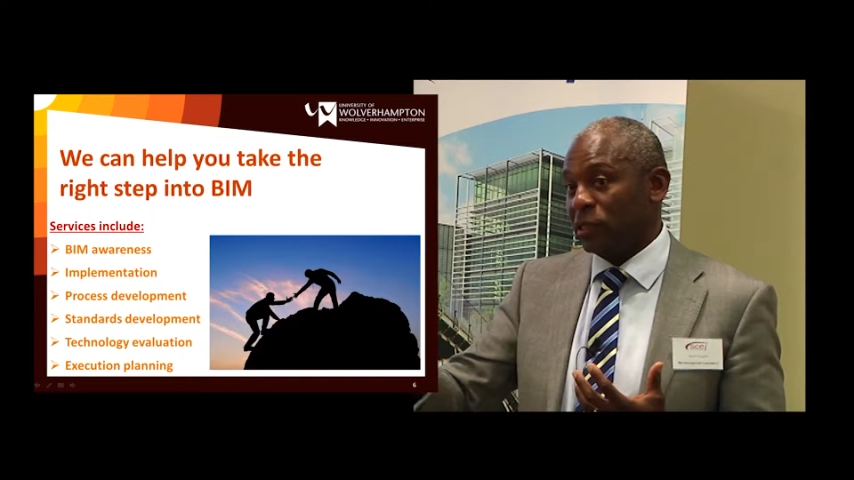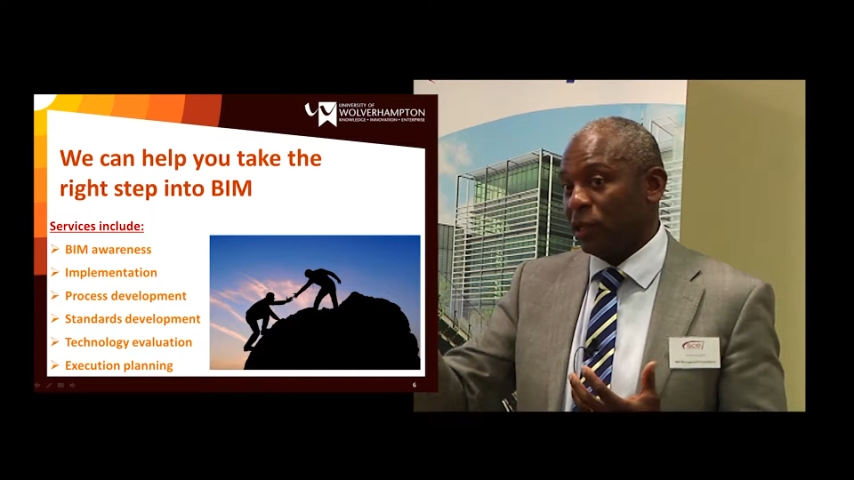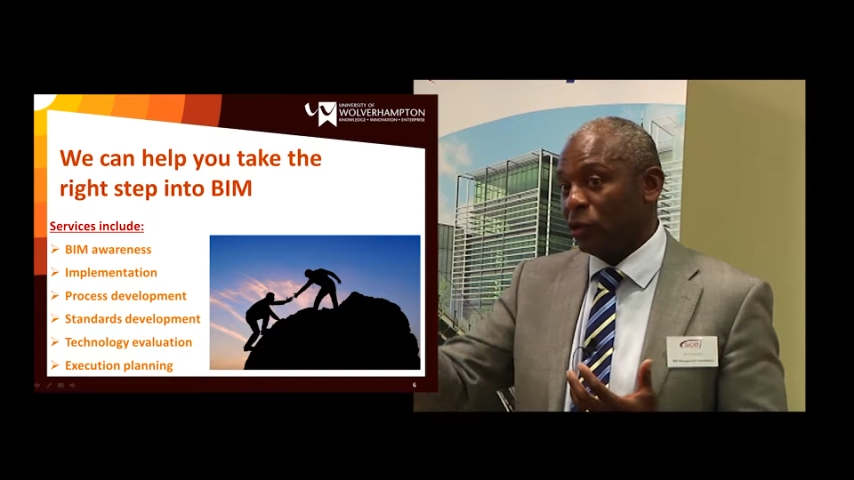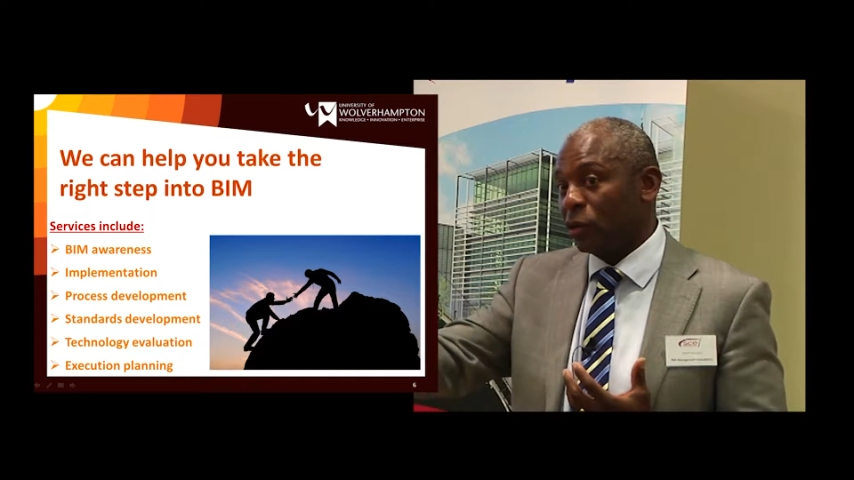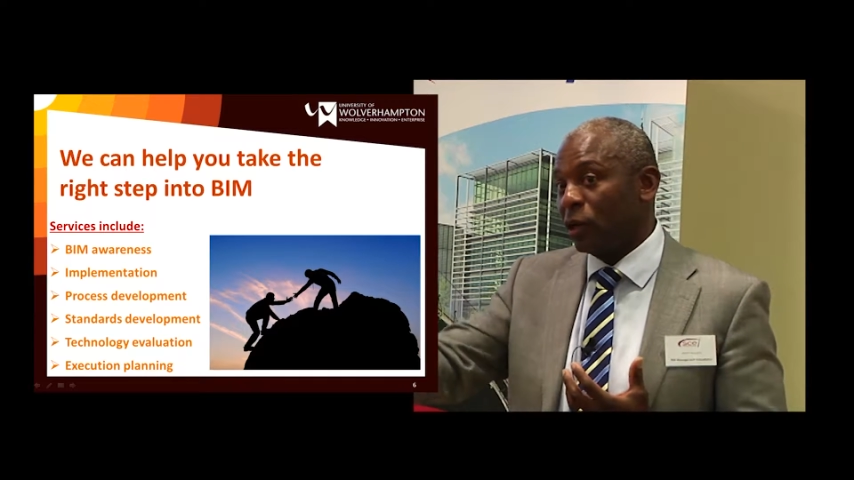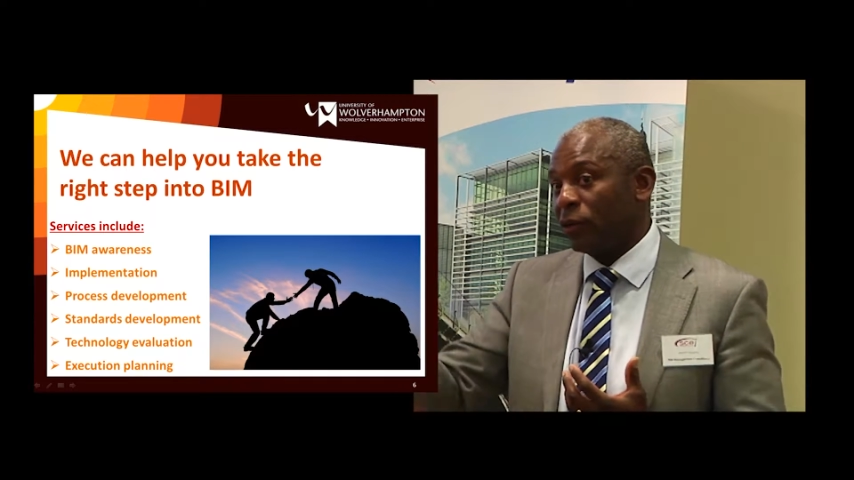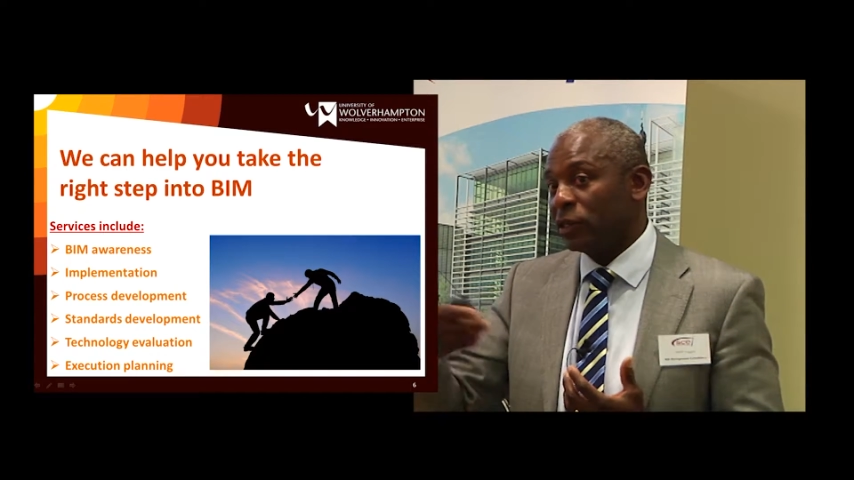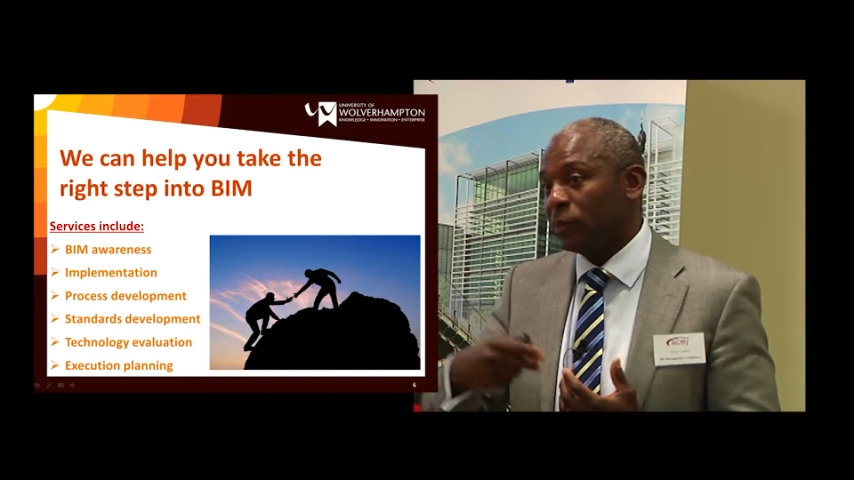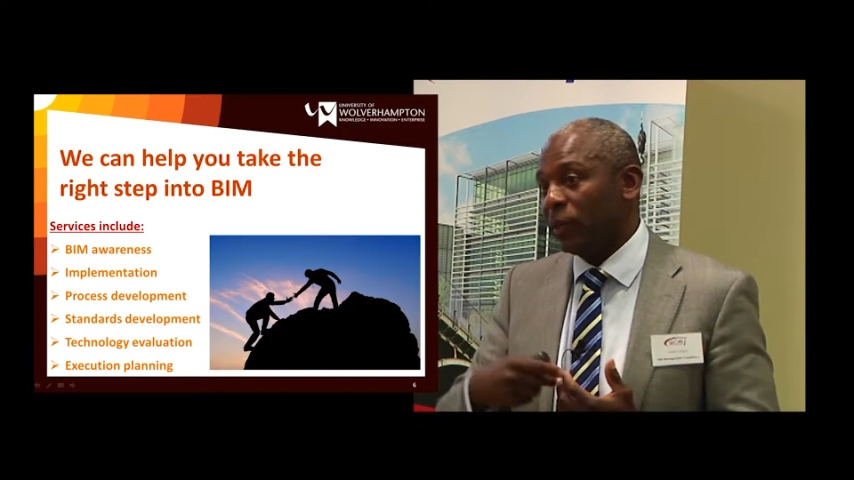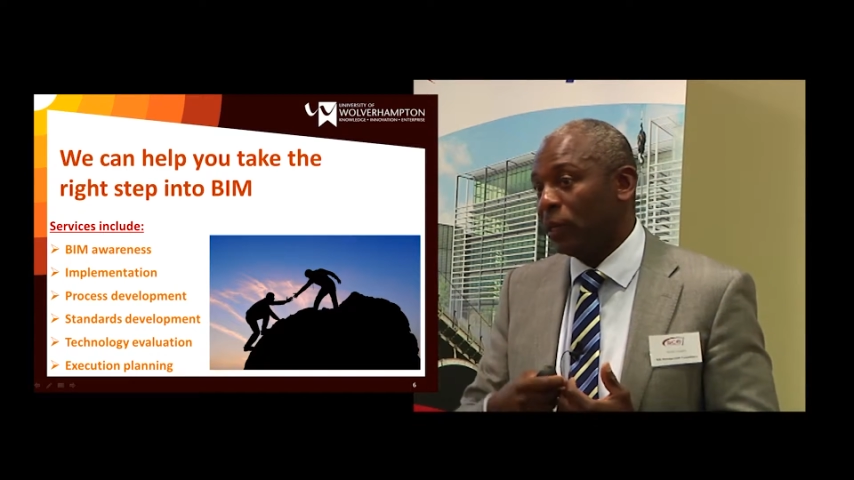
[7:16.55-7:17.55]
that you're going
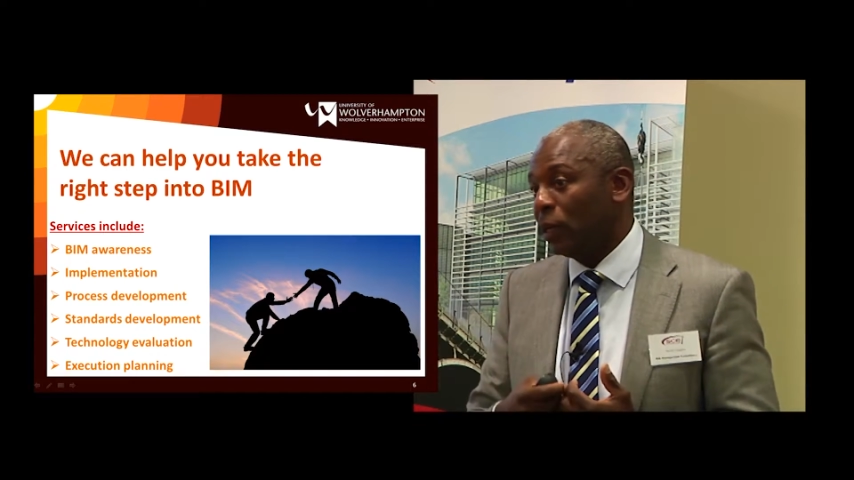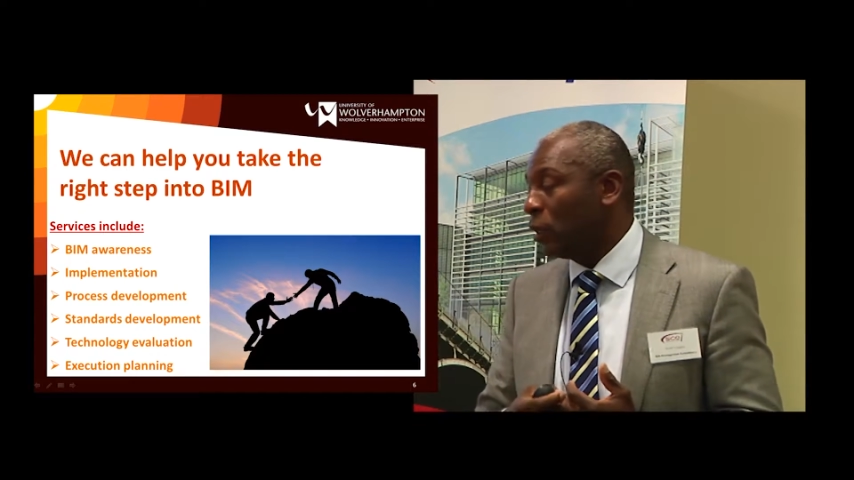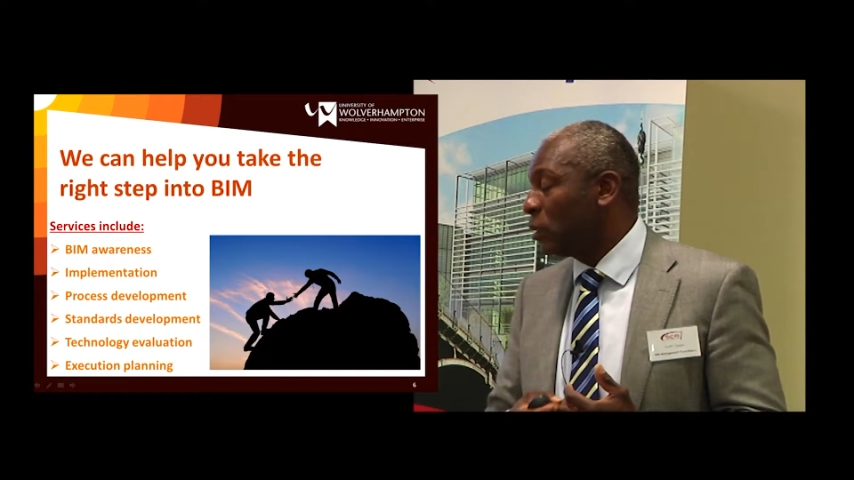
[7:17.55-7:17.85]
to be